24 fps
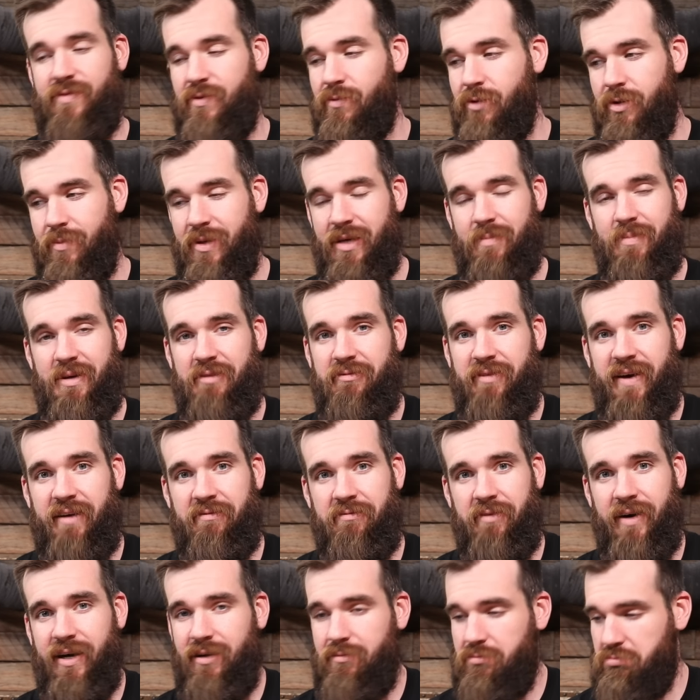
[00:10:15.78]
If you want to be a big fat
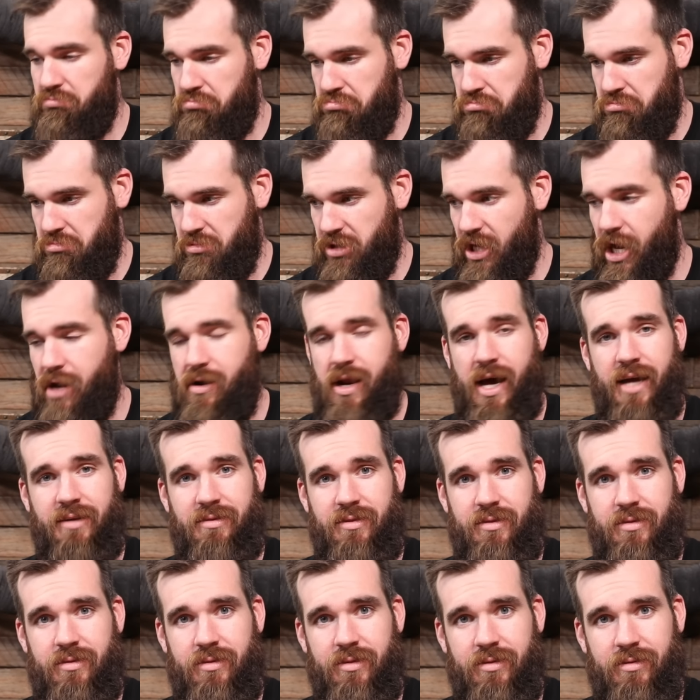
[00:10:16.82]
fuck, go
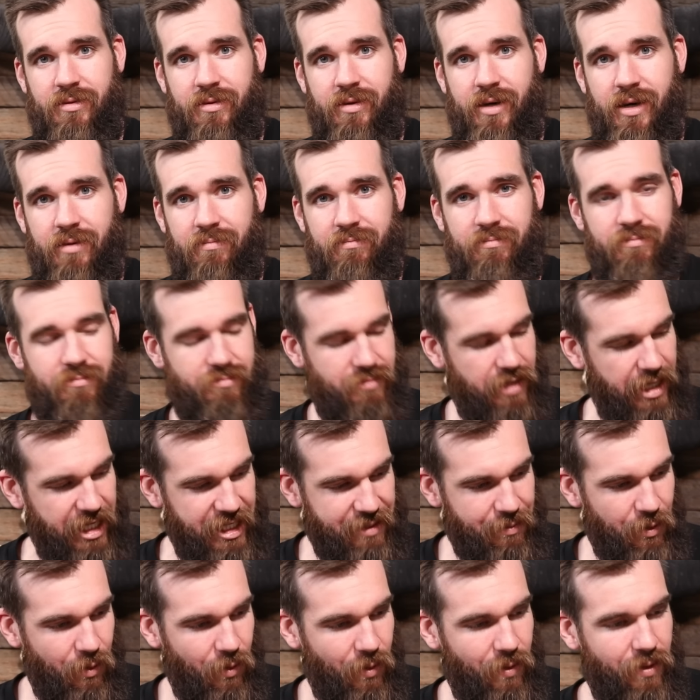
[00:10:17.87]
nuts, all right? Eat
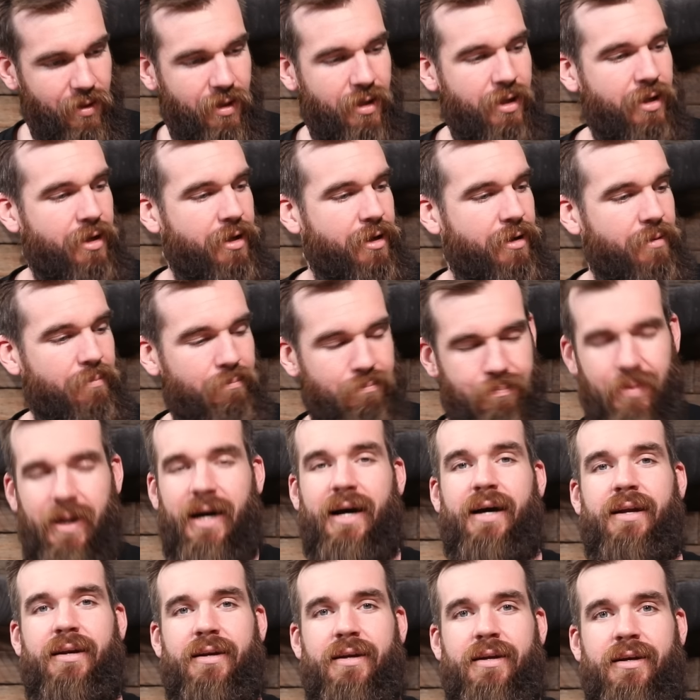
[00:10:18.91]
them all.
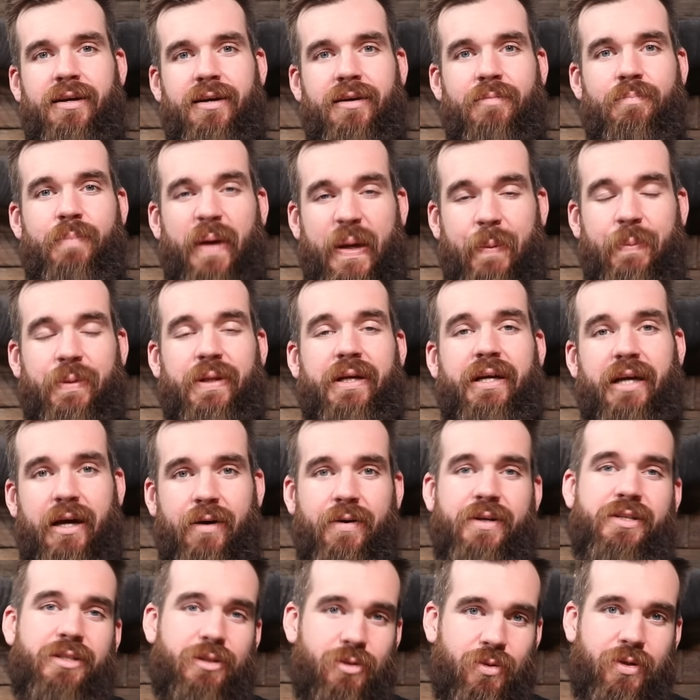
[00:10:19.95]
But people are
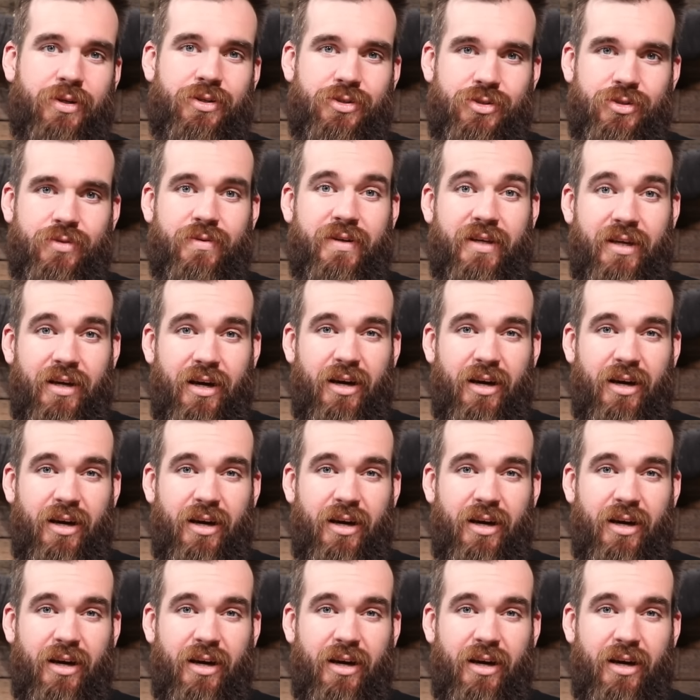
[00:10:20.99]
going to look at you and